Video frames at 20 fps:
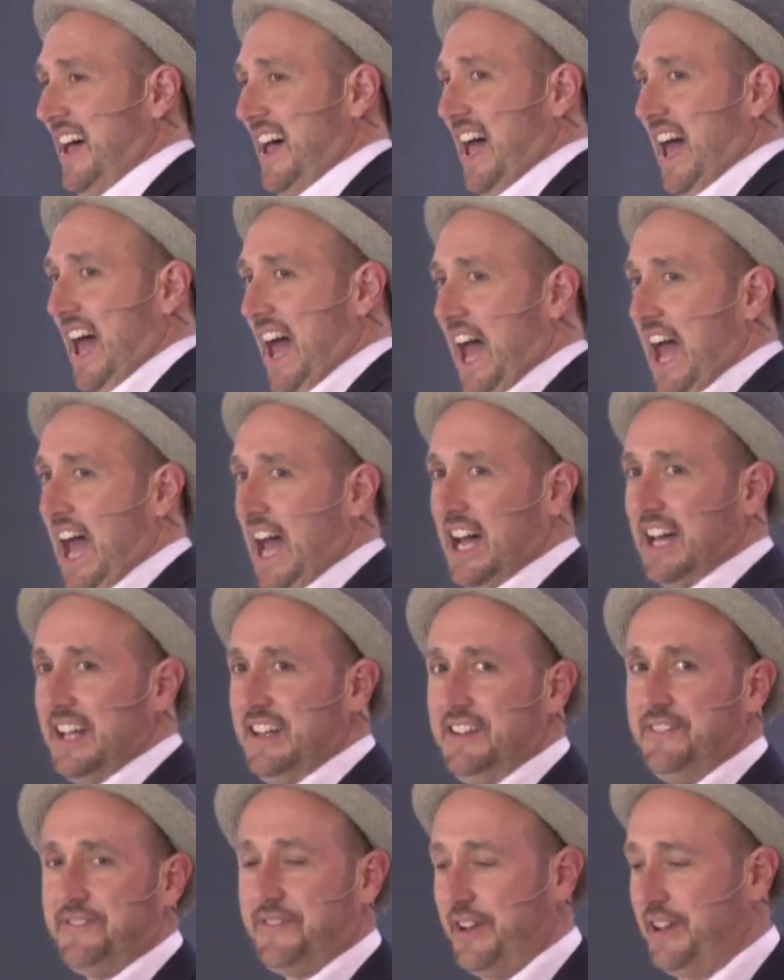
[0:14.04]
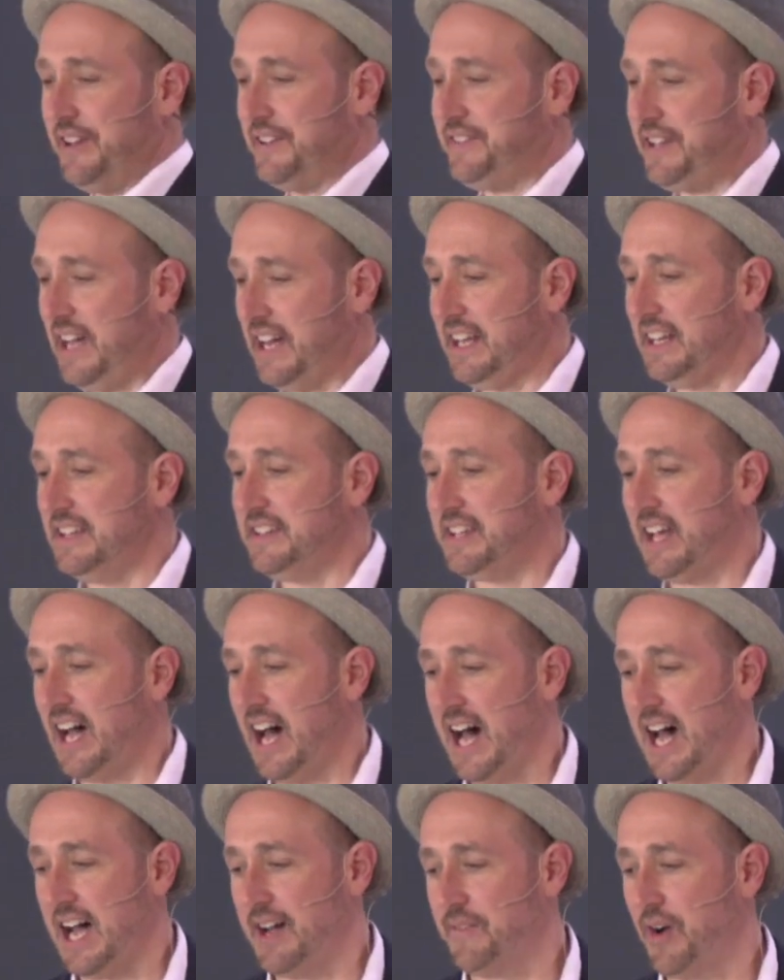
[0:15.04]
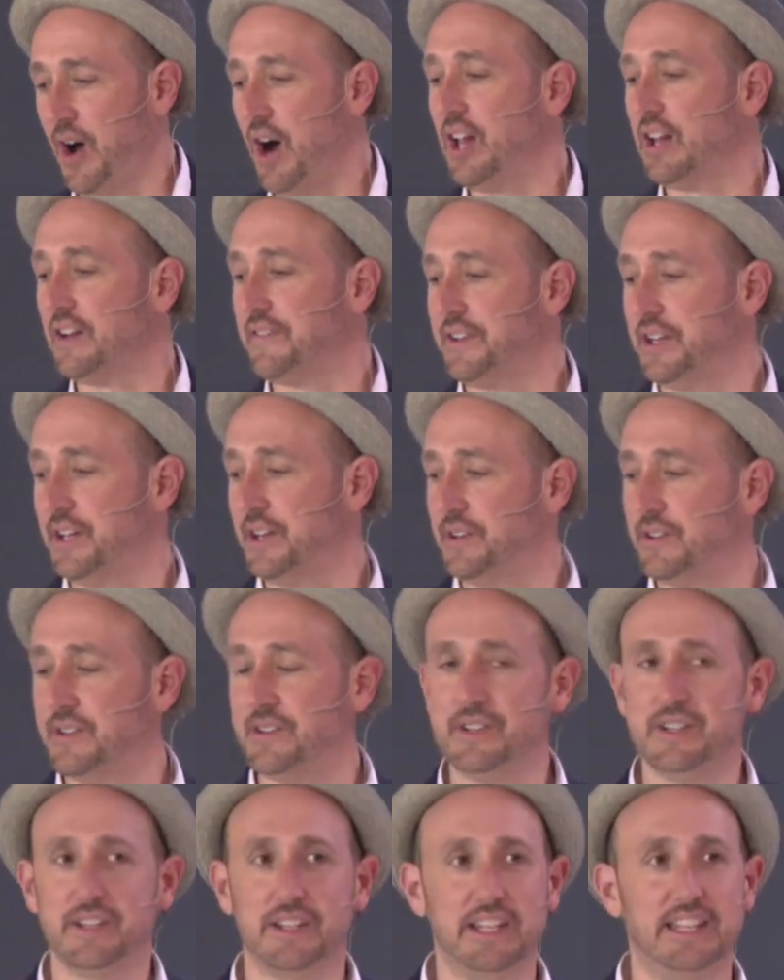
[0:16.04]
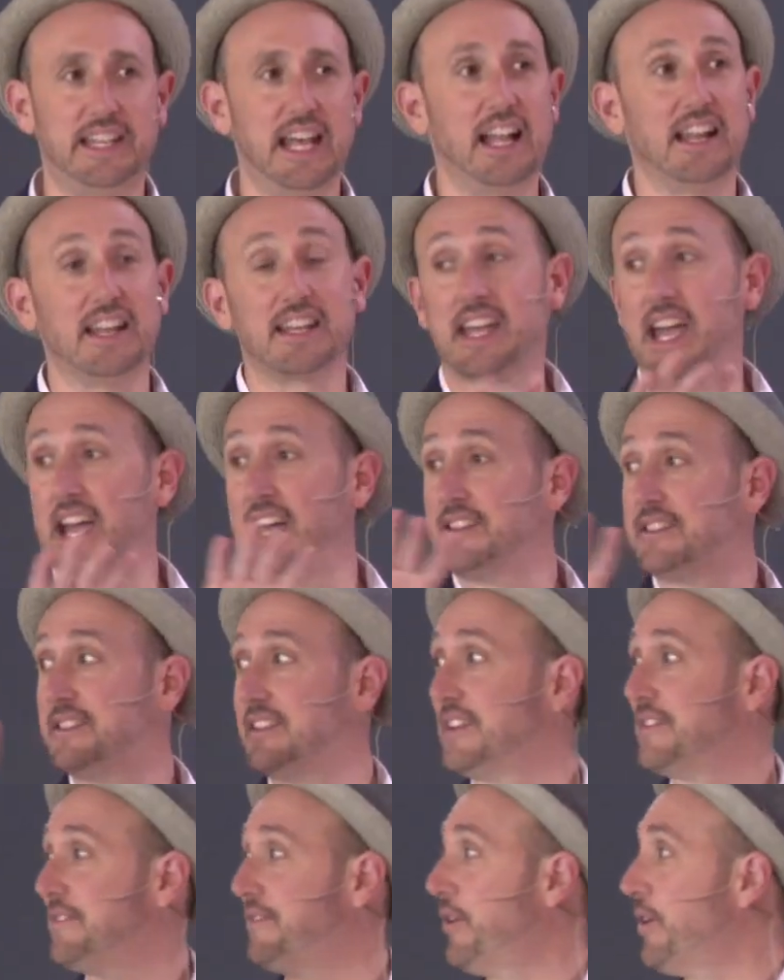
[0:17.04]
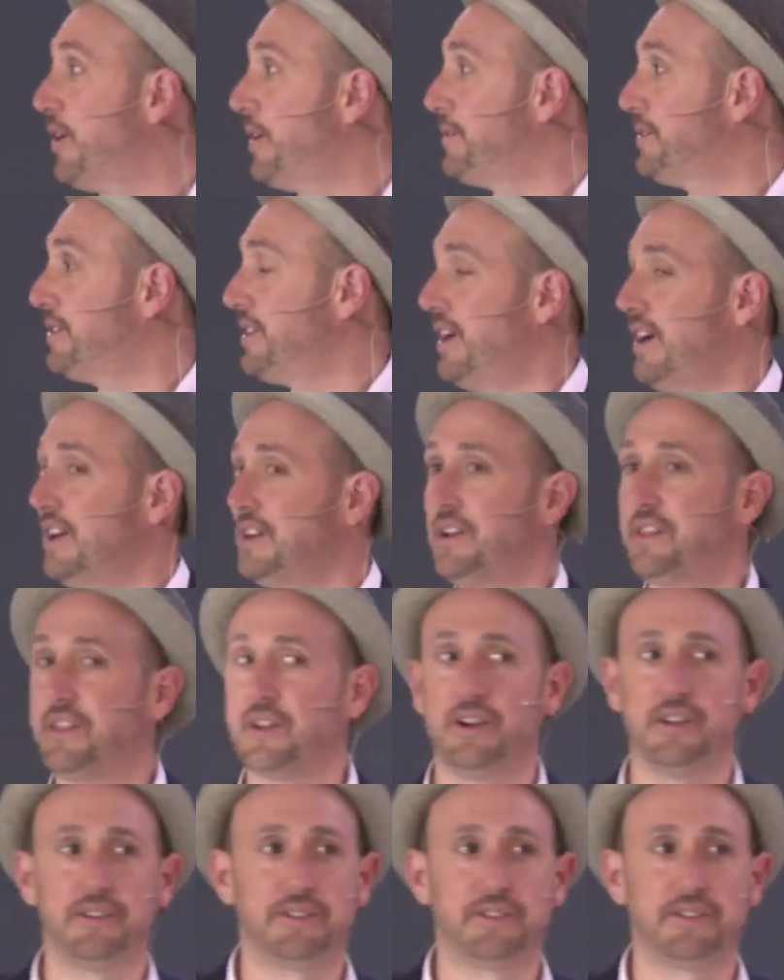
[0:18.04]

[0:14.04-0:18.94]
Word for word: And for the second time, all of you, the delegates of the Forbes Under 30